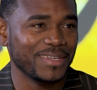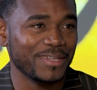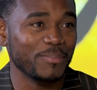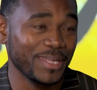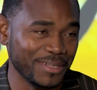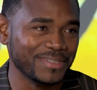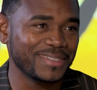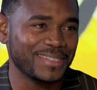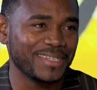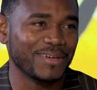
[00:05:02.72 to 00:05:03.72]
The
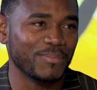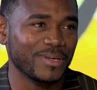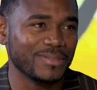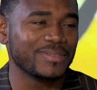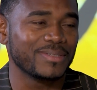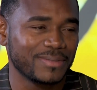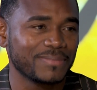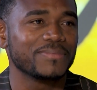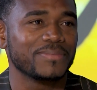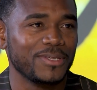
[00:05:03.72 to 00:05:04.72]
bills. Yeah, but
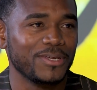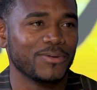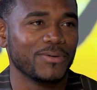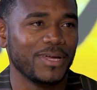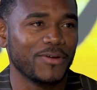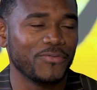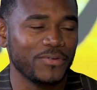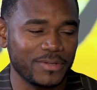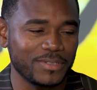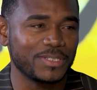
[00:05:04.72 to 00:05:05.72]
you know,
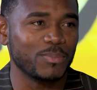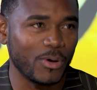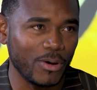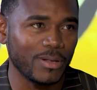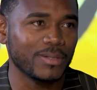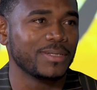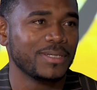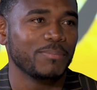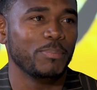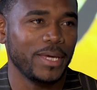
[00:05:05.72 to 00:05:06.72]
every small
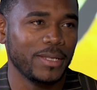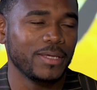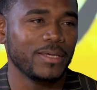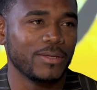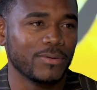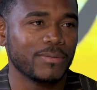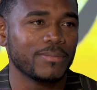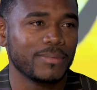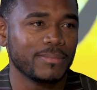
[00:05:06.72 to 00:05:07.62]
penny, you know,